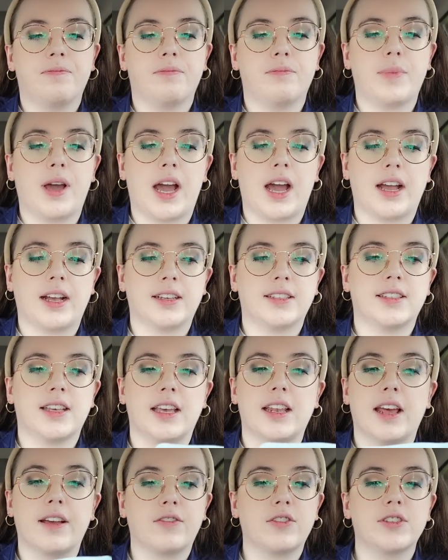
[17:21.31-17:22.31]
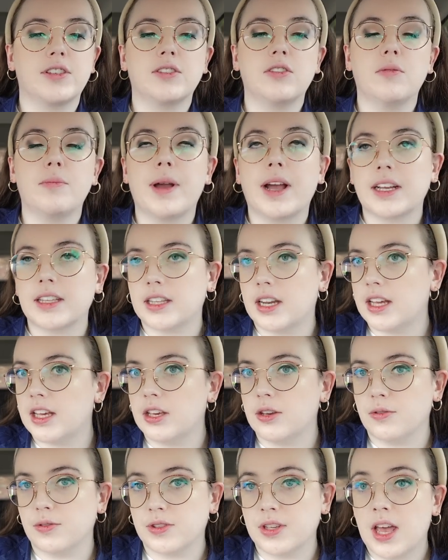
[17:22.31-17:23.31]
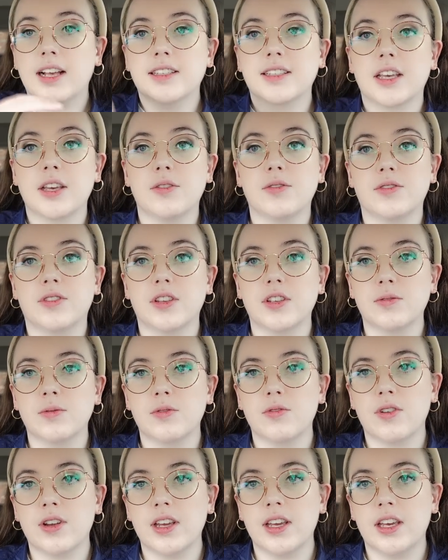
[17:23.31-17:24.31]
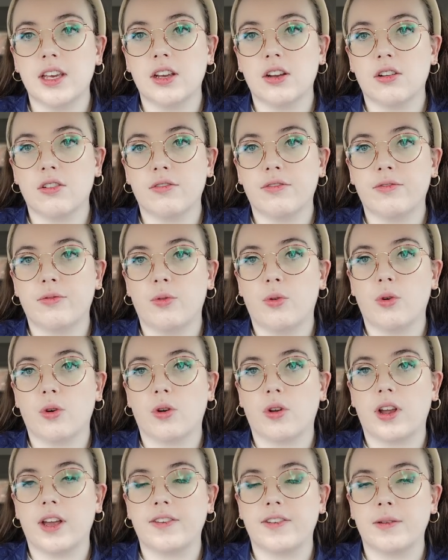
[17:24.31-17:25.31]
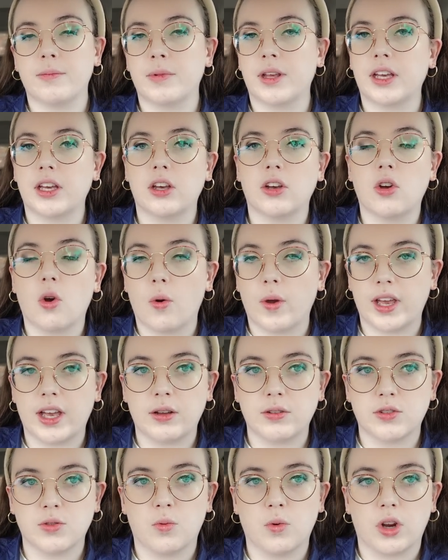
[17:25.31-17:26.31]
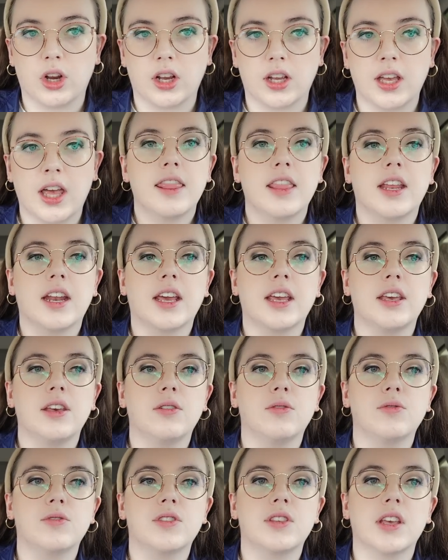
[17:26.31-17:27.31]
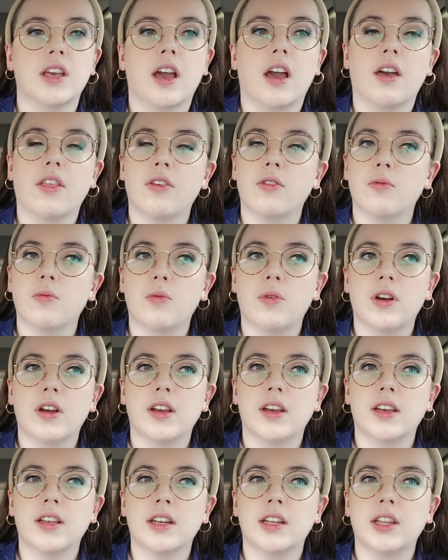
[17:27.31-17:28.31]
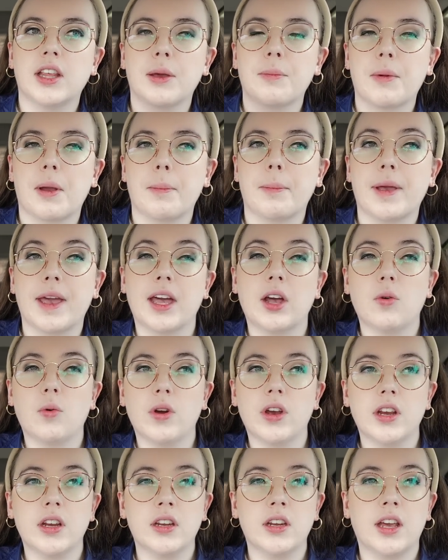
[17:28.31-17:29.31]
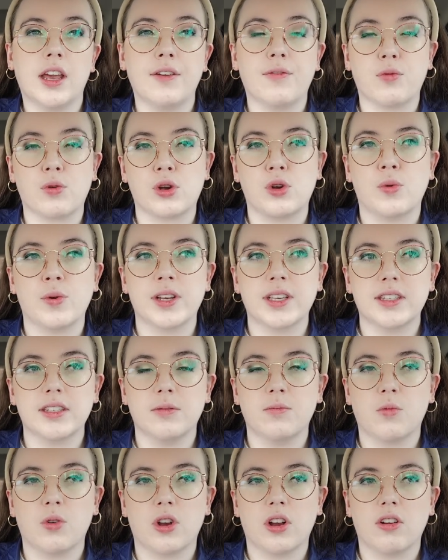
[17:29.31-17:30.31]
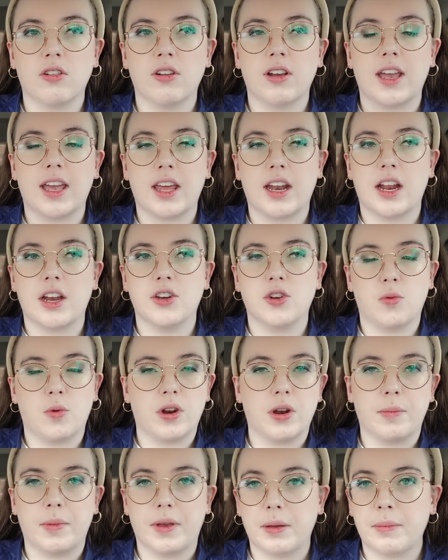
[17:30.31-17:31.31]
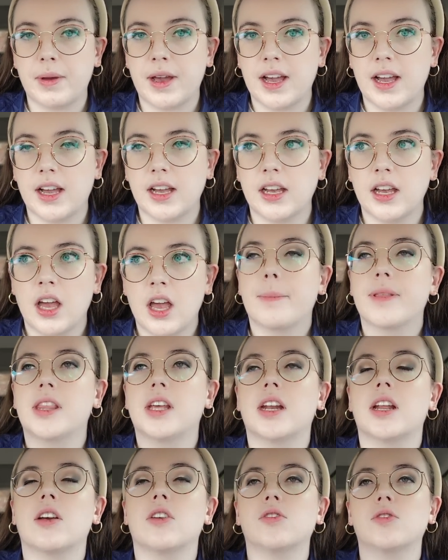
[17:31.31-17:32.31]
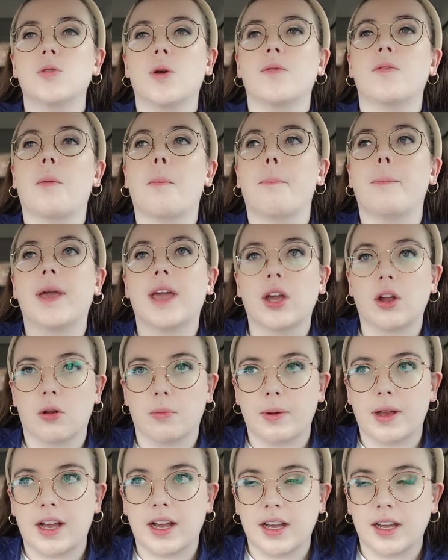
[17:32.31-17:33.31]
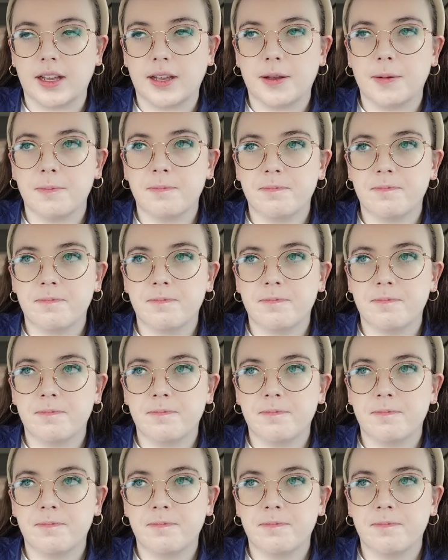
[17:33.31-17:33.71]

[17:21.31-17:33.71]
bags, in every single bag that I use, because I use this one right here for if I'm like going out to work. Then I use the other one, like my pink one, if we're going somewhere and I don't want a big bag. But then I also have a bigger bag,